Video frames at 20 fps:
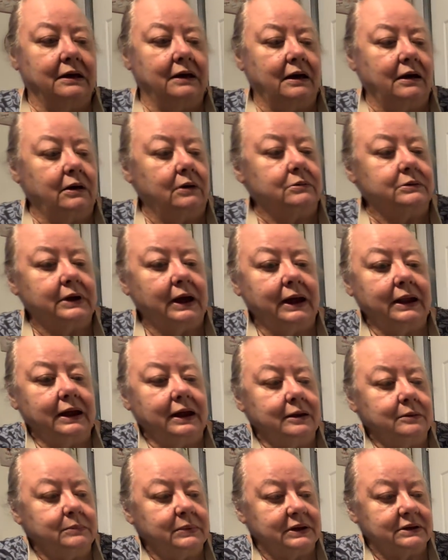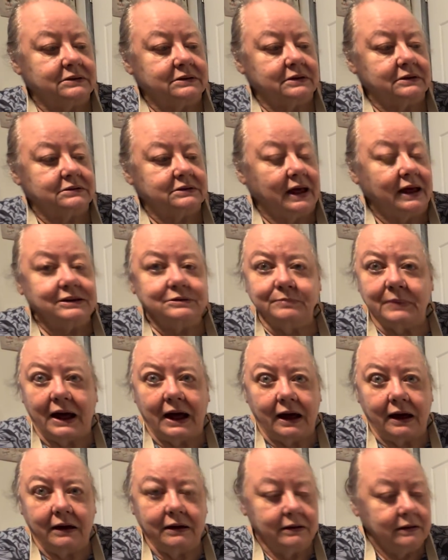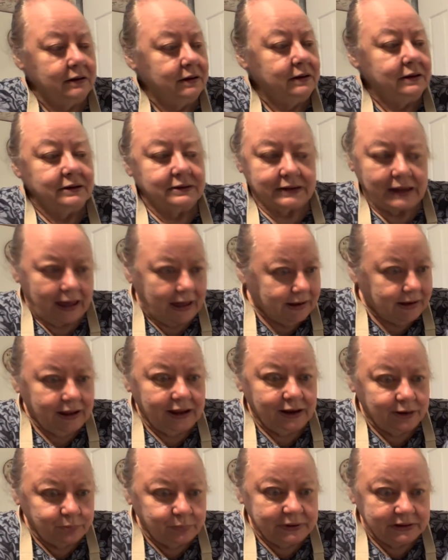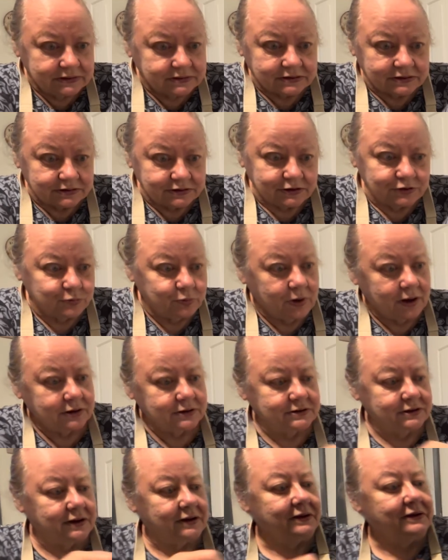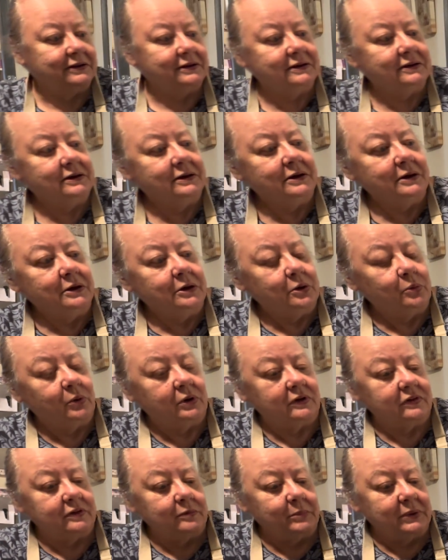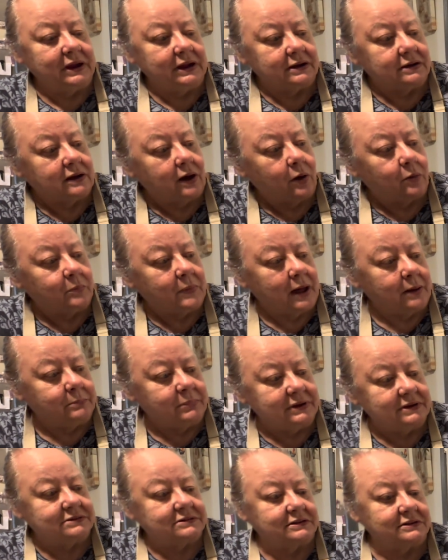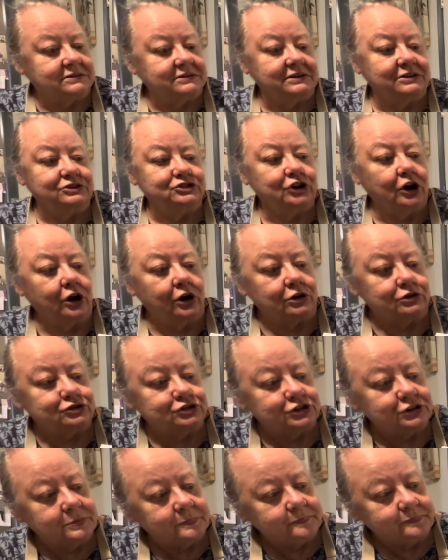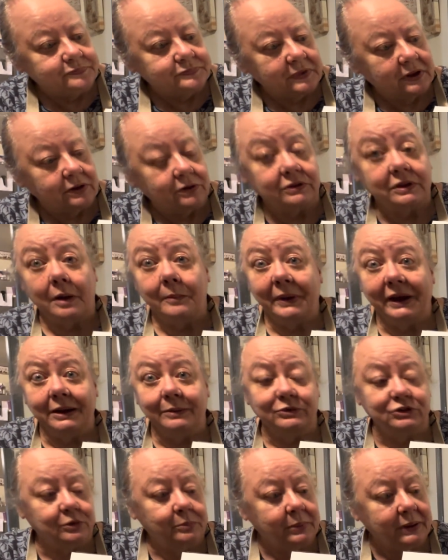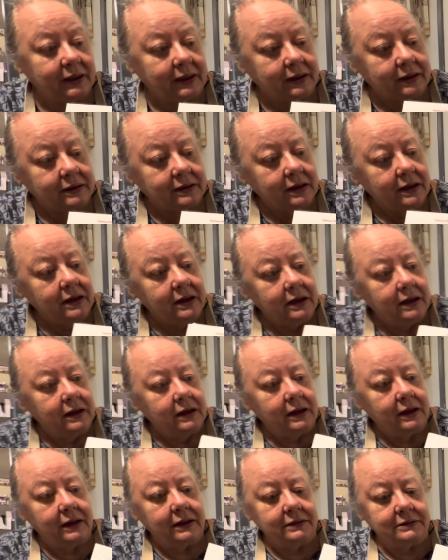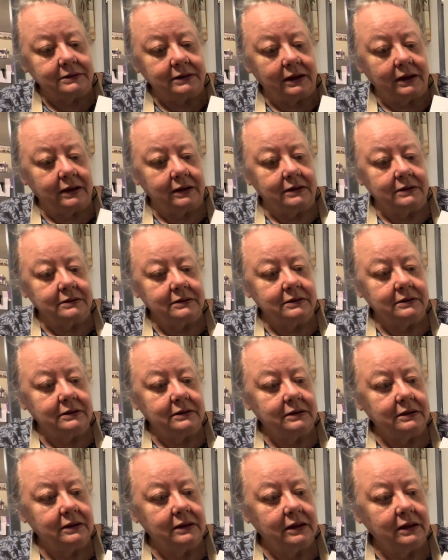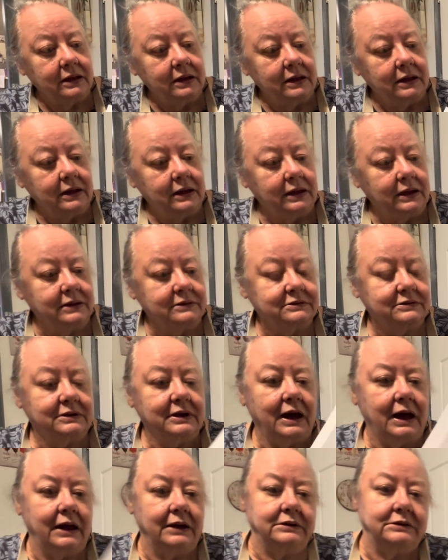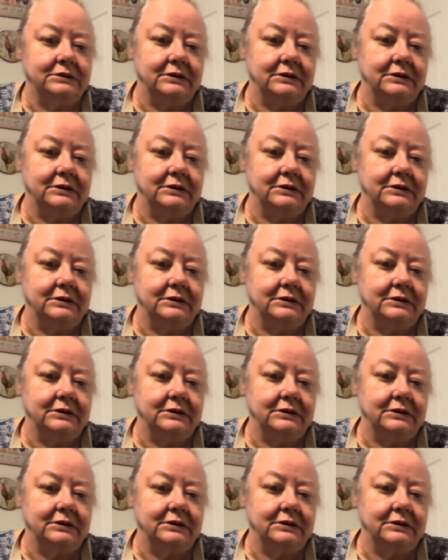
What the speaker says: Oh, cat head biscuits. That's my cat head biscuits. That's what one of the men called my biscuits in church, because I made them so big. And it's got